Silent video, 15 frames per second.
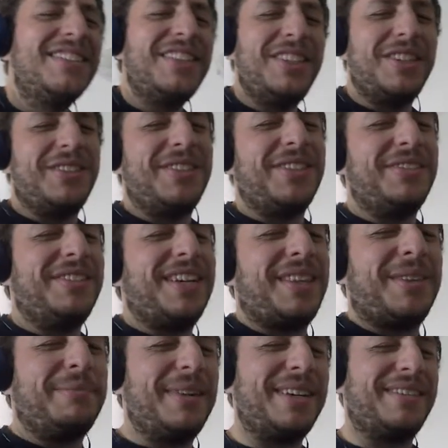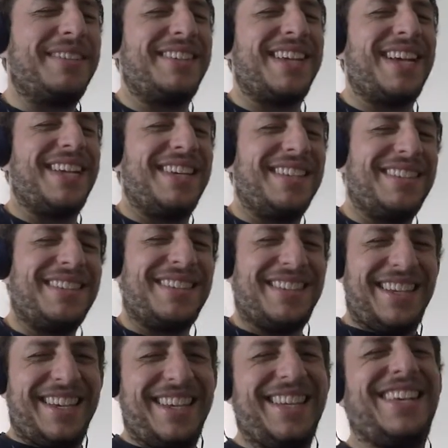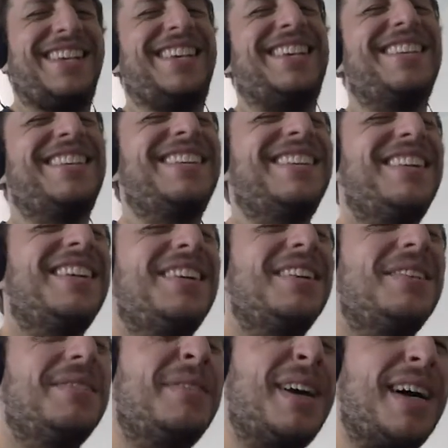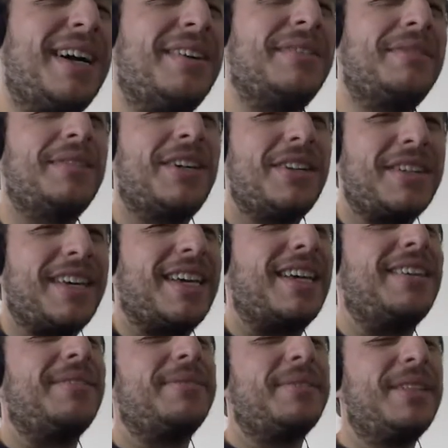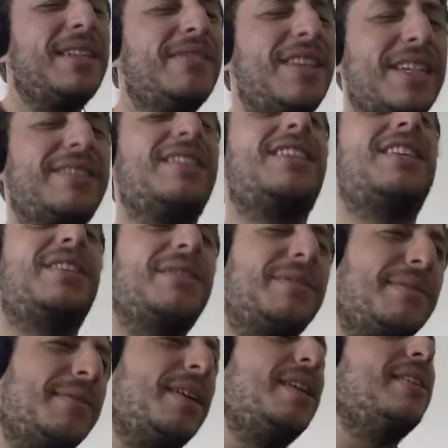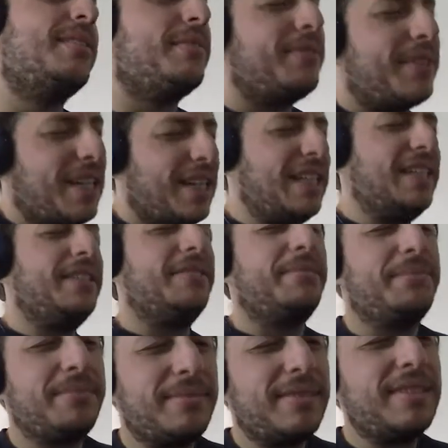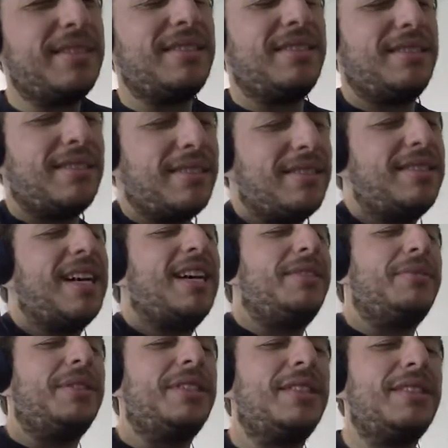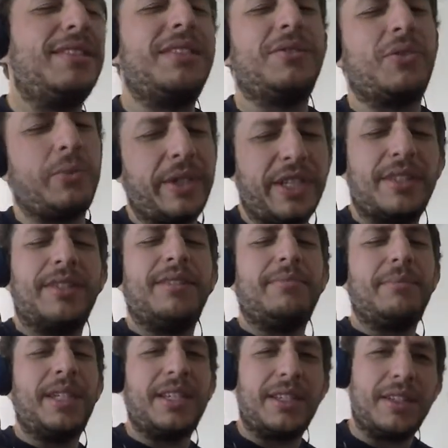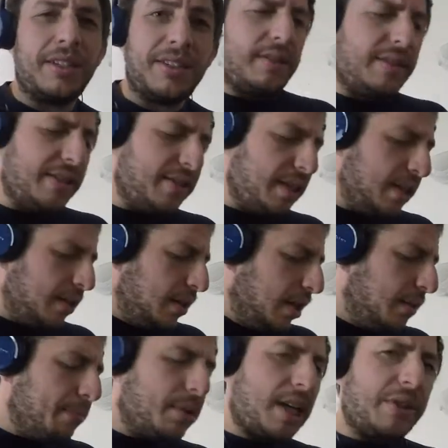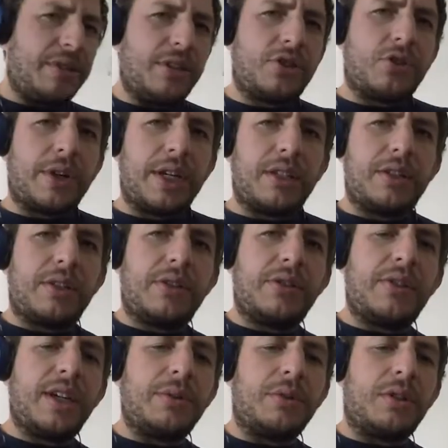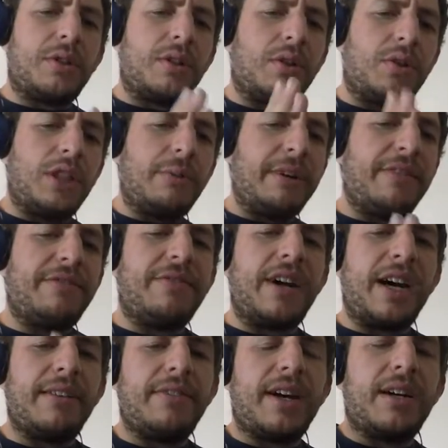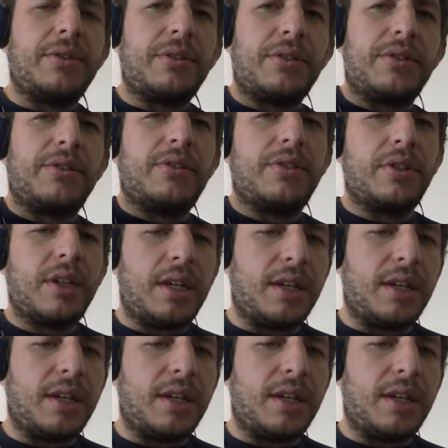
don't know nothing about science. Wow. Okay. That's cute. That one, it's weird because Disney put out these trailers that were only about 5 hours